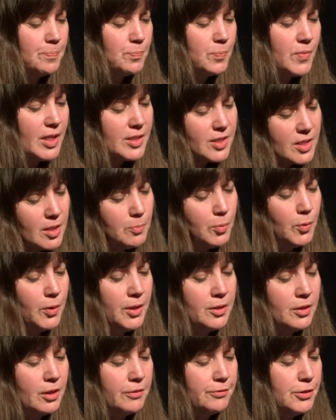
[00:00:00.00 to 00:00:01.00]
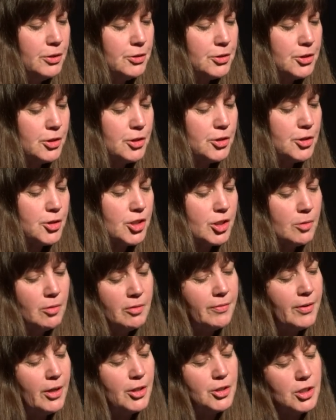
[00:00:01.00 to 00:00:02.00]
At some point in our future, some
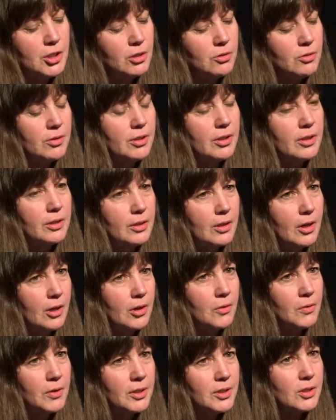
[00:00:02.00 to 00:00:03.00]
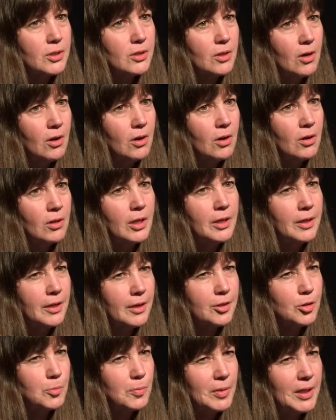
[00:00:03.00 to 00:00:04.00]
of our children are going to call
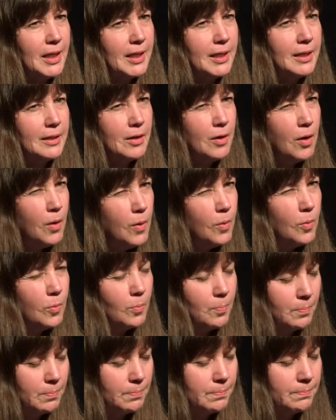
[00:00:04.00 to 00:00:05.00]
another planet home.